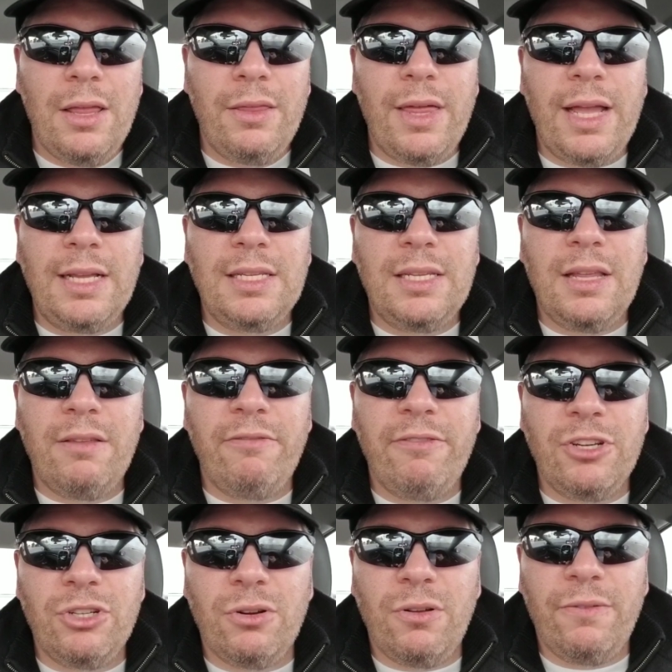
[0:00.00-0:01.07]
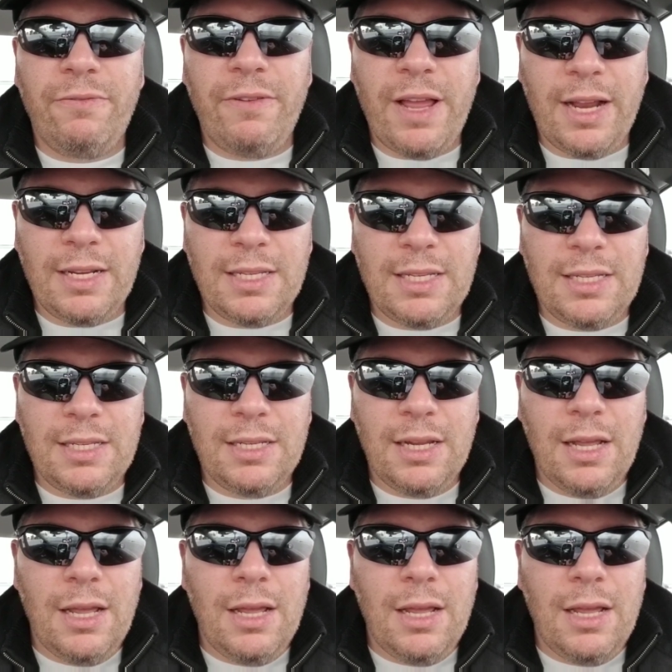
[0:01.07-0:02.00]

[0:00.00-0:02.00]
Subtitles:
thanks to the visual effects.